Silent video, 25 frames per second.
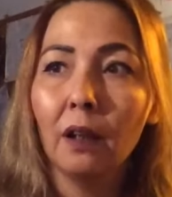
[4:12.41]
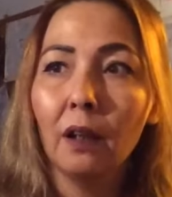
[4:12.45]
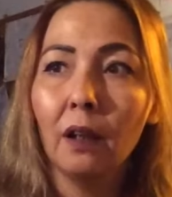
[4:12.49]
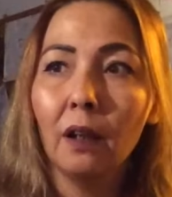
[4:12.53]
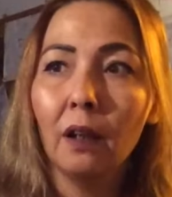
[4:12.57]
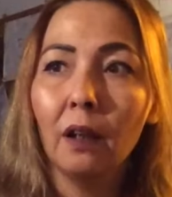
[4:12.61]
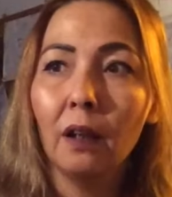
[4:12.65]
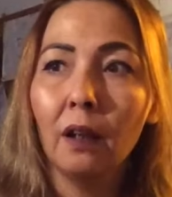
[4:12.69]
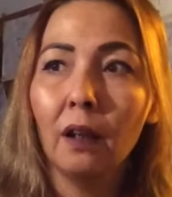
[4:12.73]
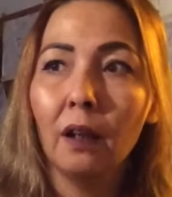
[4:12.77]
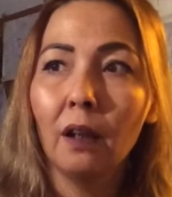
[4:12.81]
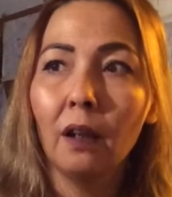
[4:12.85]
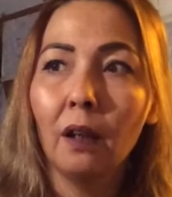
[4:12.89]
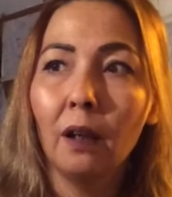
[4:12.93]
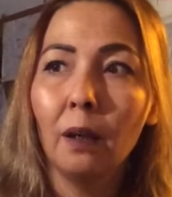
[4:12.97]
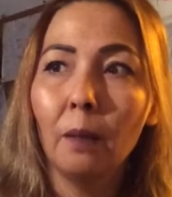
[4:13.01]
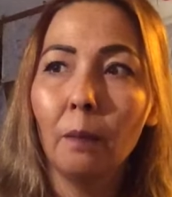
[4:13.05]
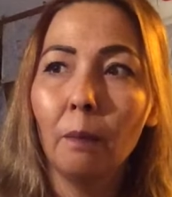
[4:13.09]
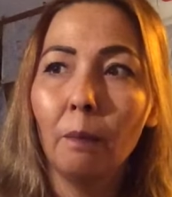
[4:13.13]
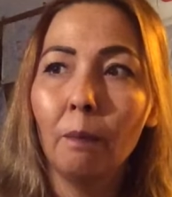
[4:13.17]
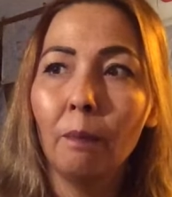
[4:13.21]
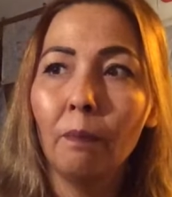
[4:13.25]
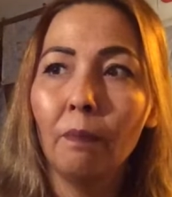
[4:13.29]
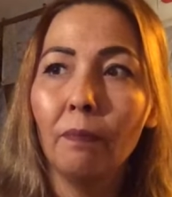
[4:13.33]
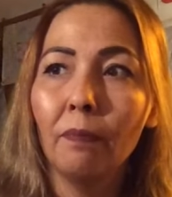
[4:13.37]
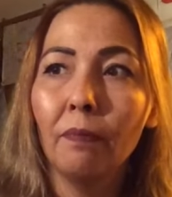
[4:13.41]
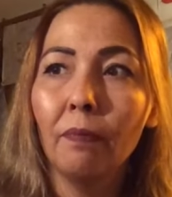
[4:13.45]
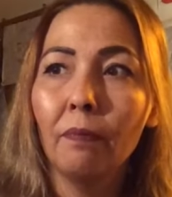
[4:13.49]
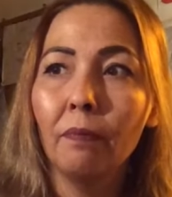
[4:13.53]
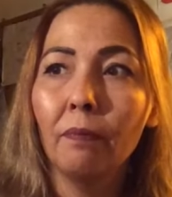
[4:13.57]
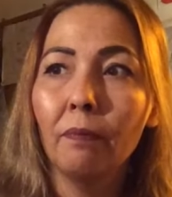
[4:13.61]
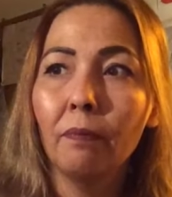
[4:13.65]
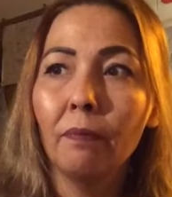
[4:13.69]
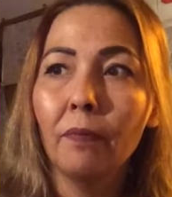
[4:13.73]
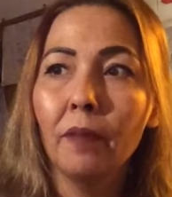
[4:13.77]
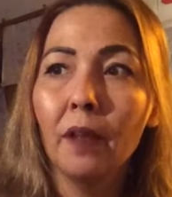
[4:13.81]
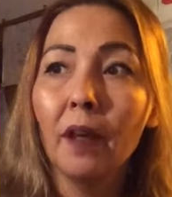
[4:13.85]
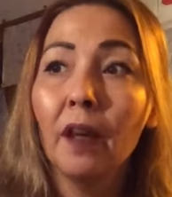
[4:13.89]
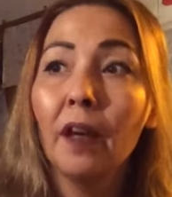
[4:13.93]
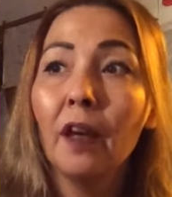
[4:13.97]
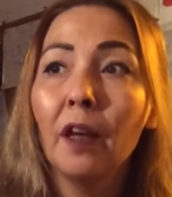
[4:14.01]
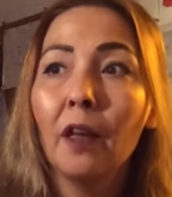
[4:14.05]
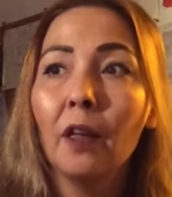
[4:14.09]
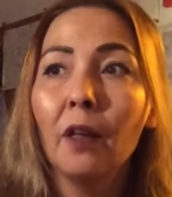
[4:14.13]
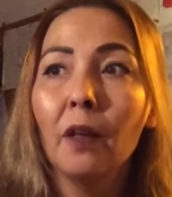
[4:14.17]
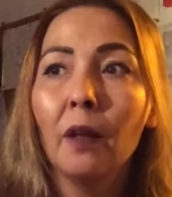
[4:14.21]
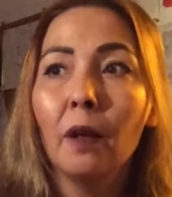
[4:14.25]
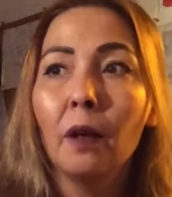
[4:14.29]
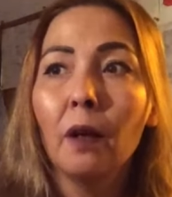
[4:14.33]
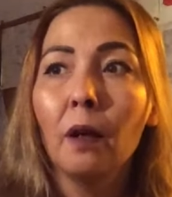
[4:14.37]

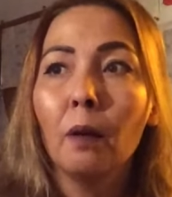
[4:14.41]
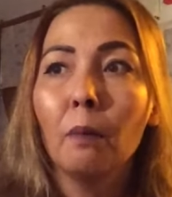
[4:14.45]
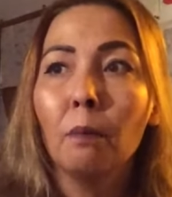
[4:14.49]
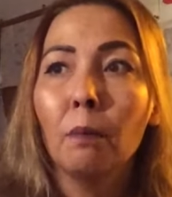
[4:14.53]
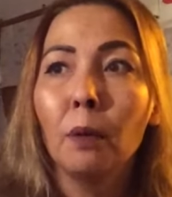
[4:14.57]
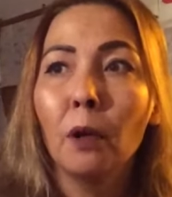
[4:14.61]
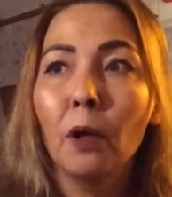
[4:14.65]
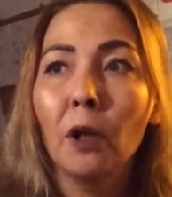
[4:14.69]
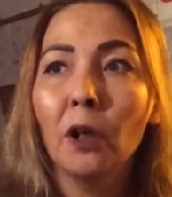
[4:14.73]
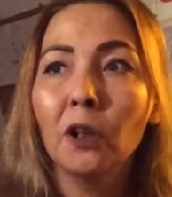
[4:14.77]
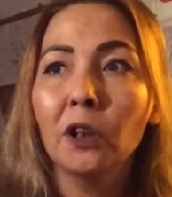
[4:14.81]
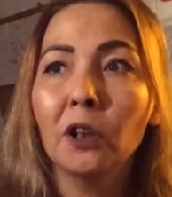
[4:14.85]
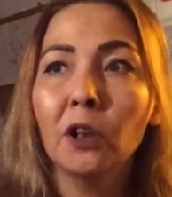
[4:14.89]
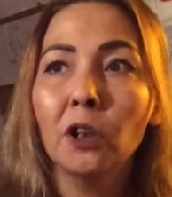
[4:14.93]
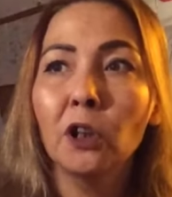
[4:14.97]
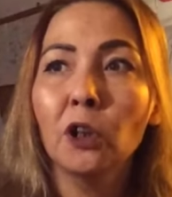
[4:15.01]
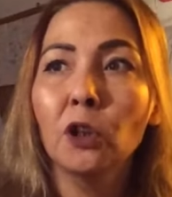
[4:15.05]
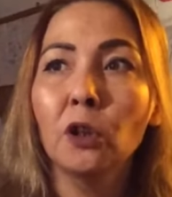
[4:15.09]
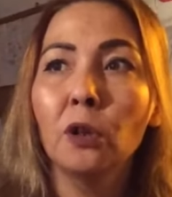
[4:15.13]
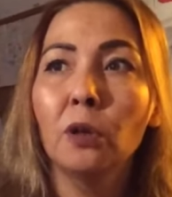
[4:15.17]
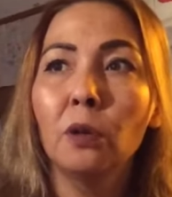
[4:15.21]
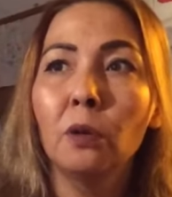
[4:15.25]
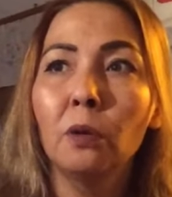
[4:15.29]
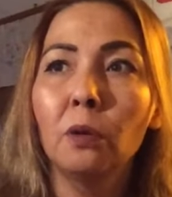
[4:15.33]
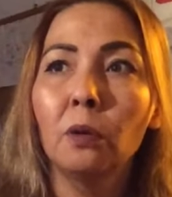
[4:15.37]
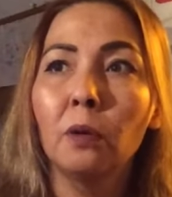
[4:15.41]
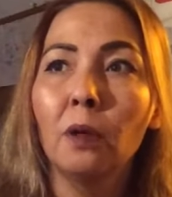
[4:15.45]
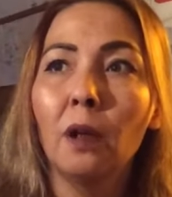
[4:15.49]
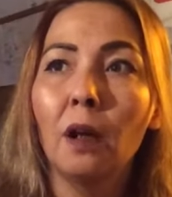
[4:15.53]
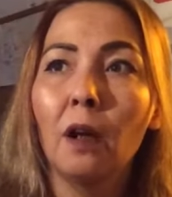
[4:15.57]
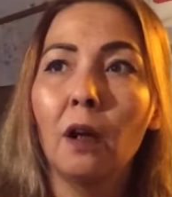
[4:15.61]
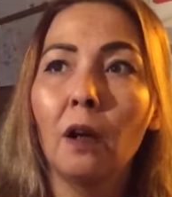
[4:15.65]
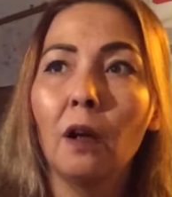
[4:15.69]
persons who,